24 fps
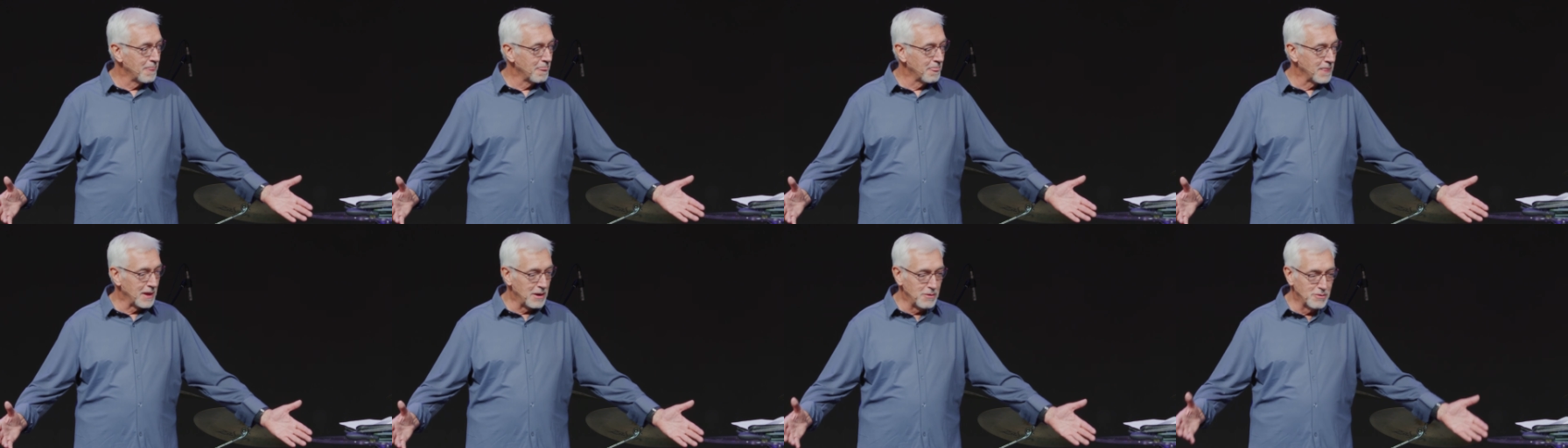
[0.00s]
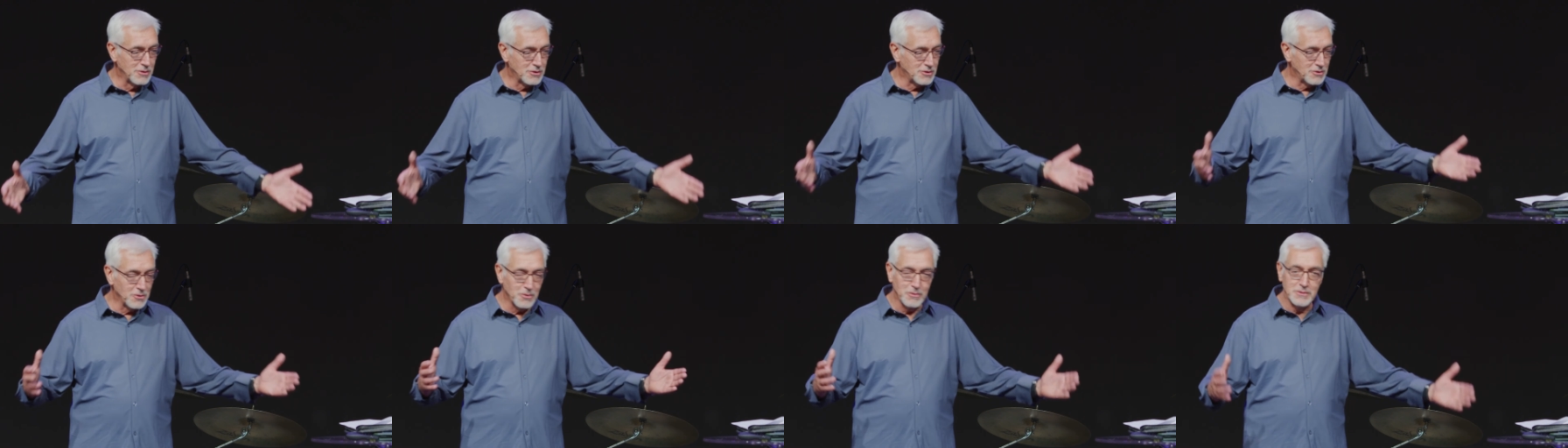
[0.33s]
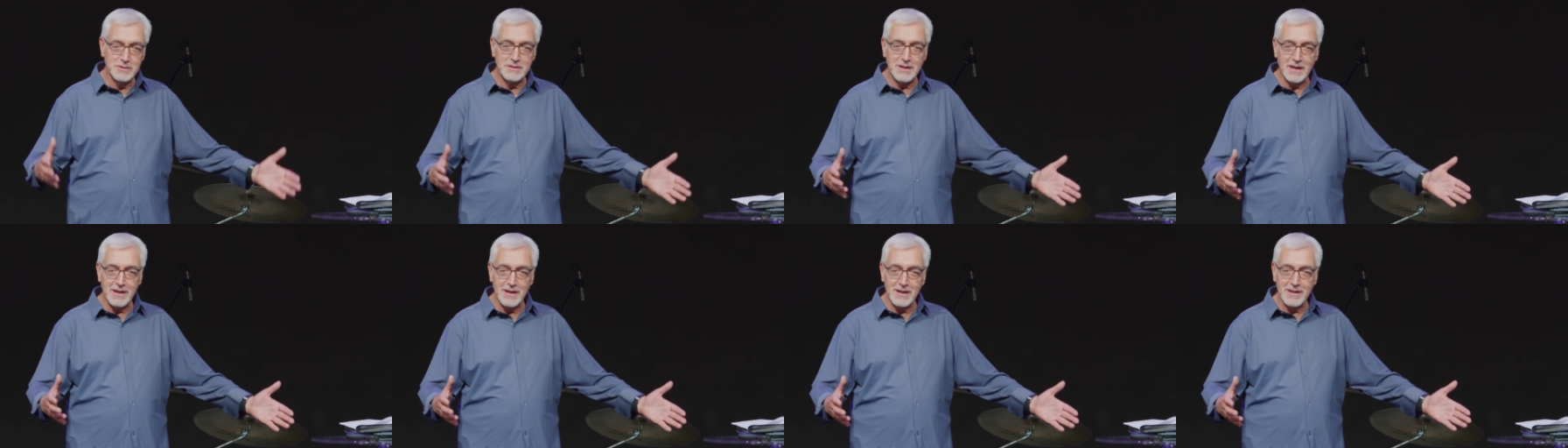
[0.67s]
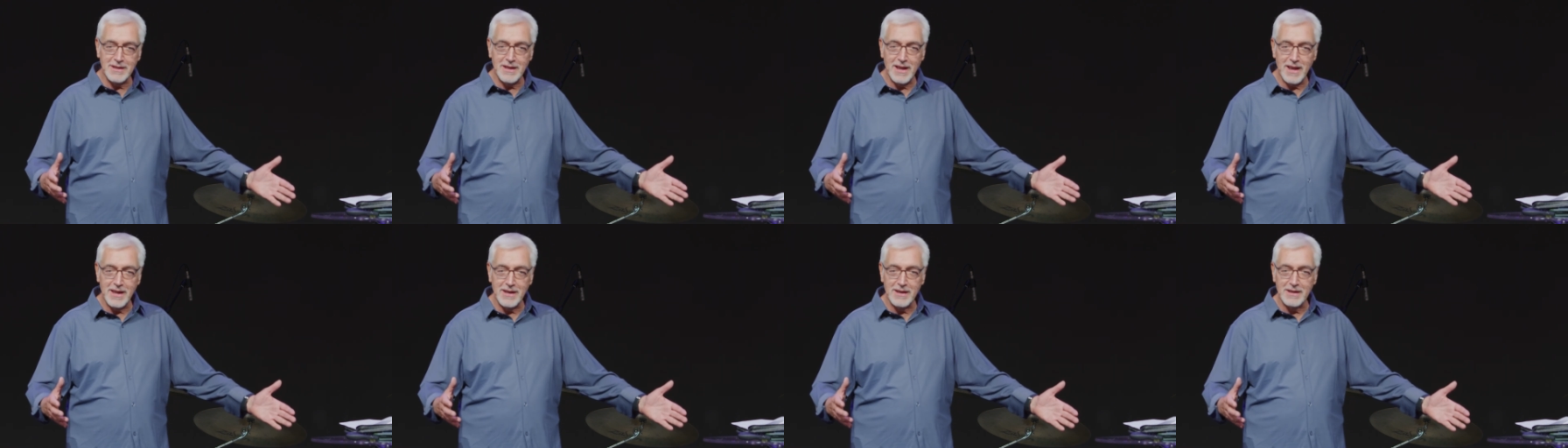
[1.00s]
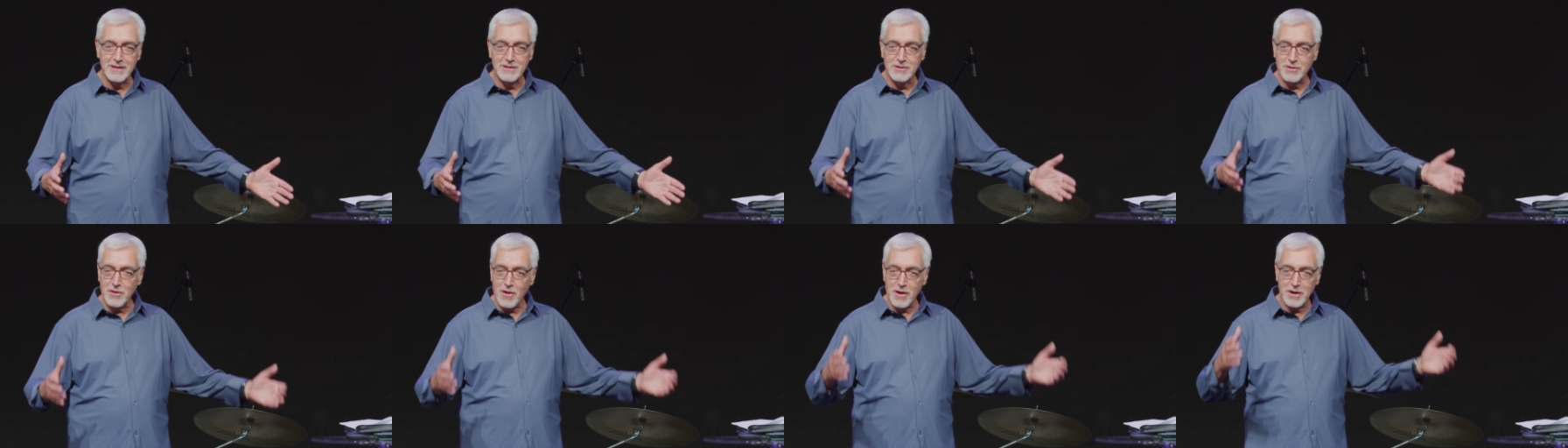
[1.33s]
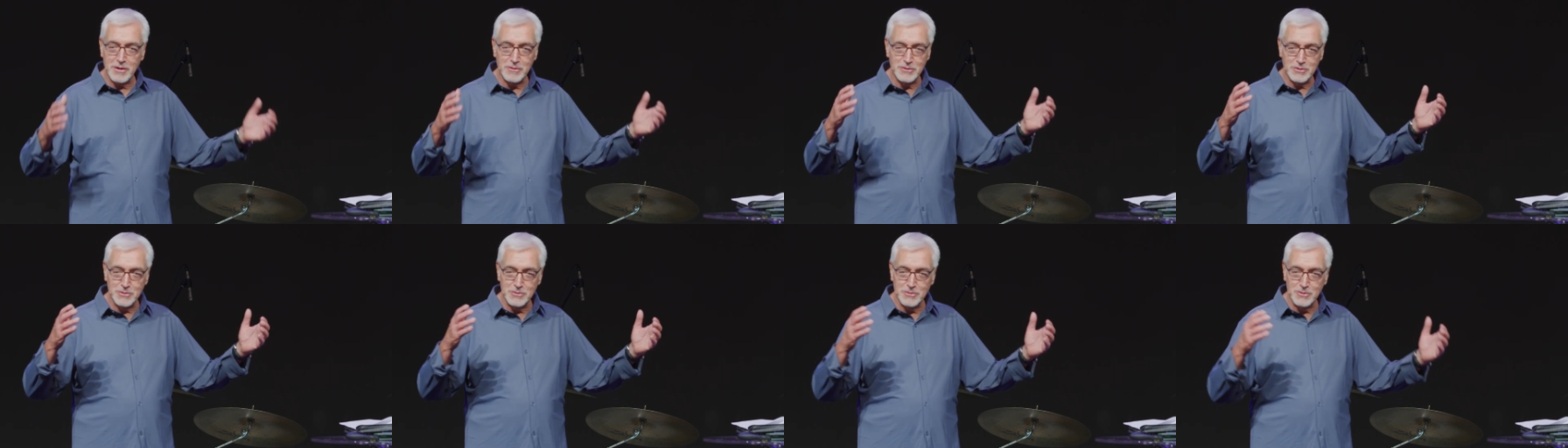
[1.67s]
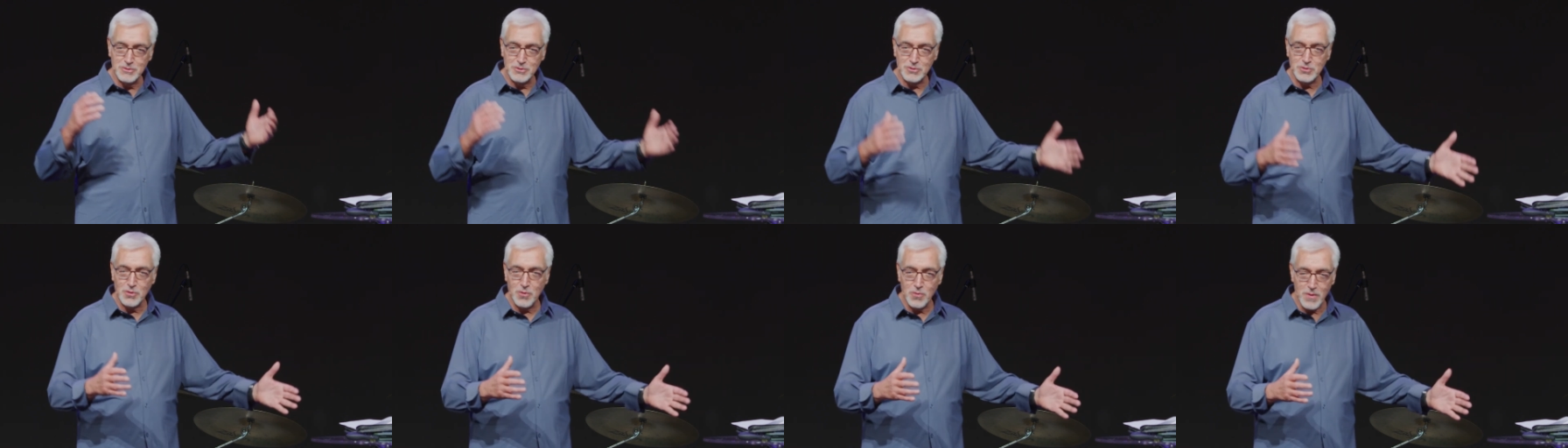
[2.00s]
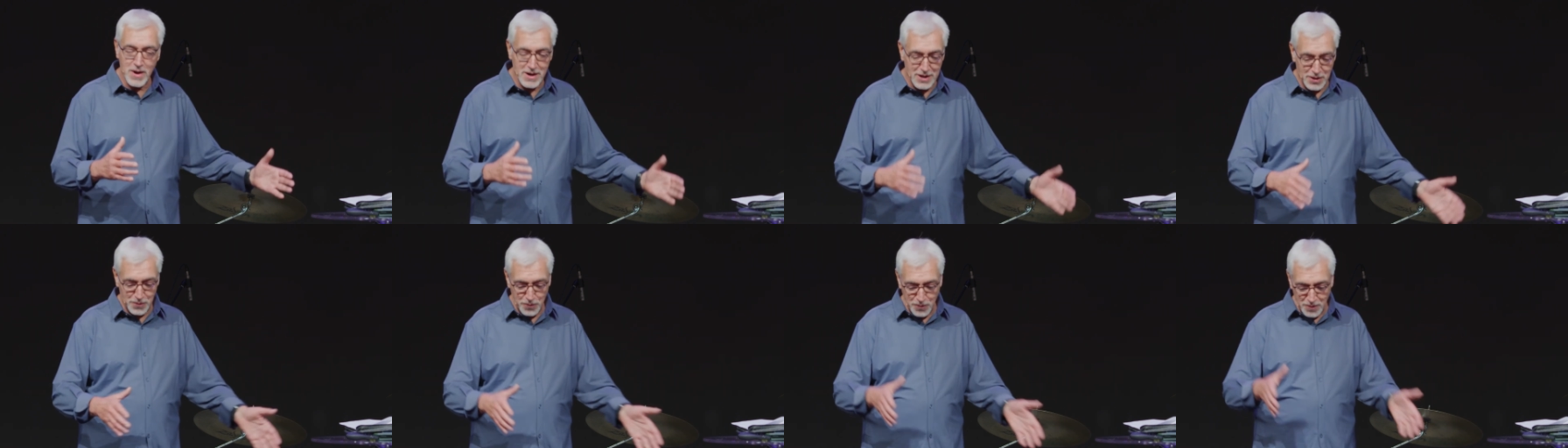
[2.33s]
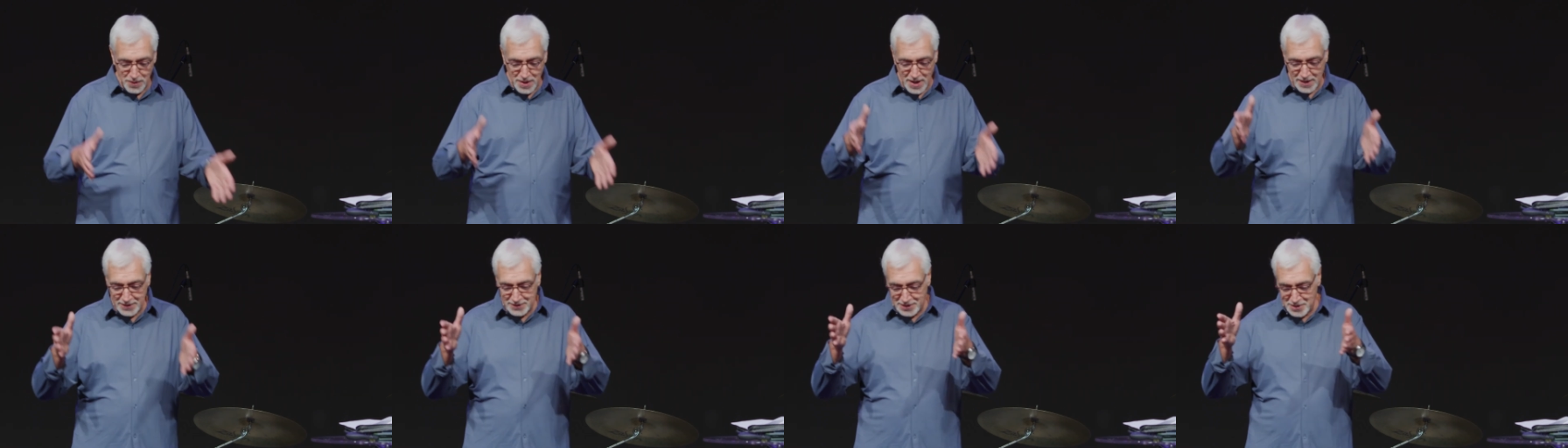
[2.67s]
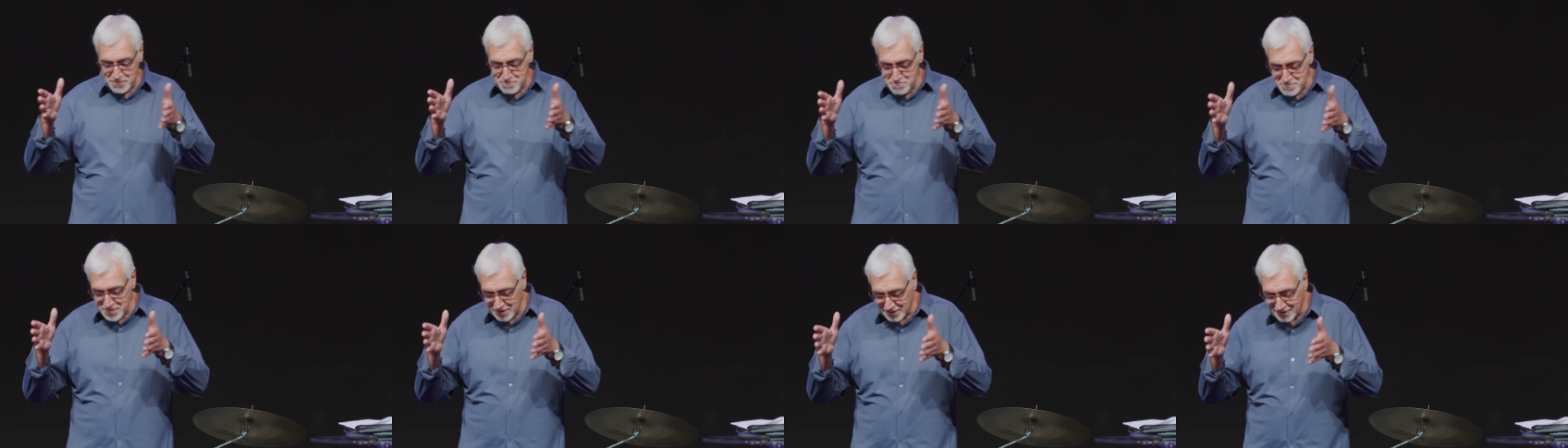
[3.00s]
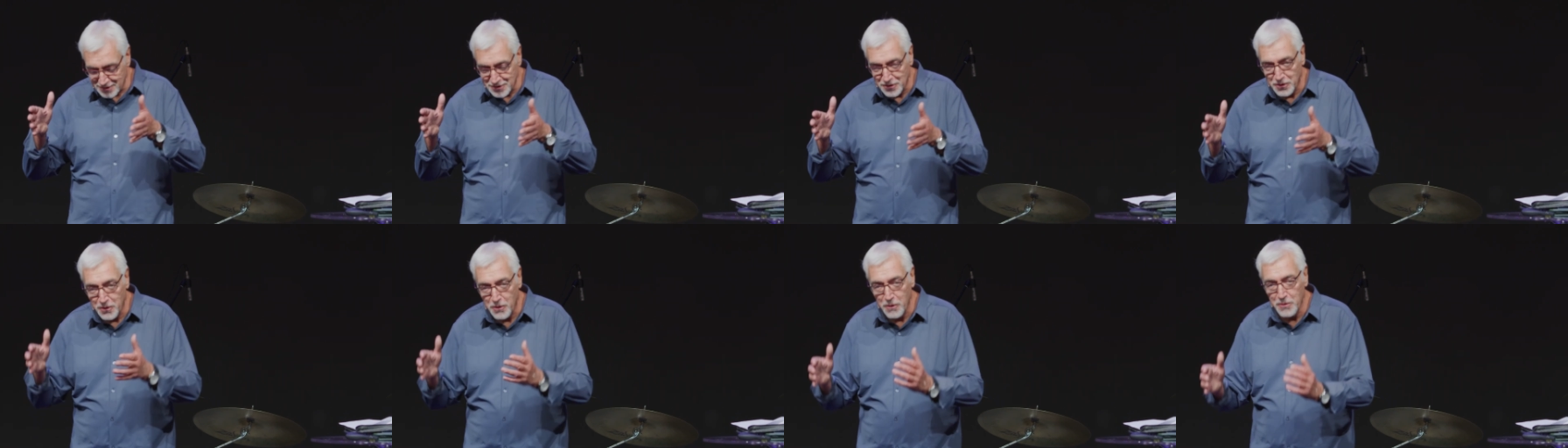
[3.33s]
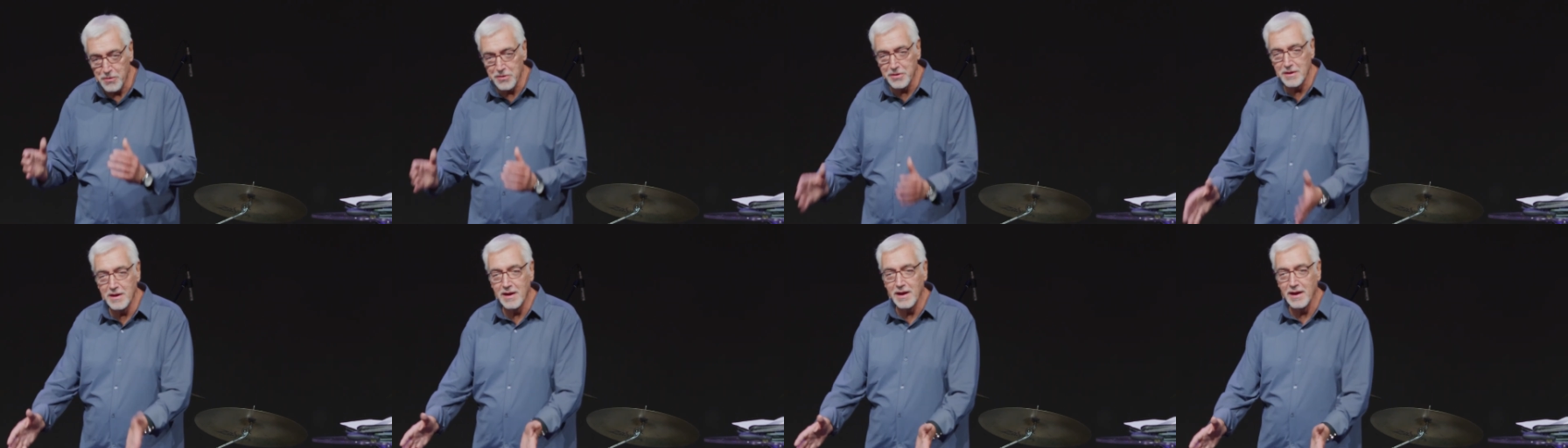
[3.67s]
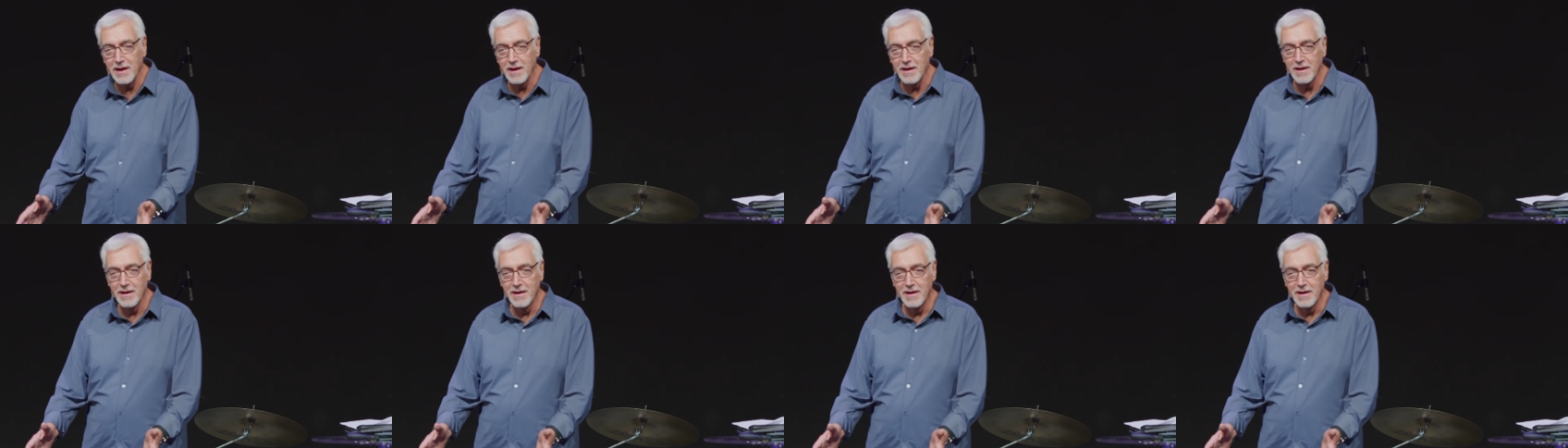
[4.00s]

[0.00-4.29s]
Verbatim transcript: He was so dedicated and thought he was doing so right, and he realized he missed the whole thing.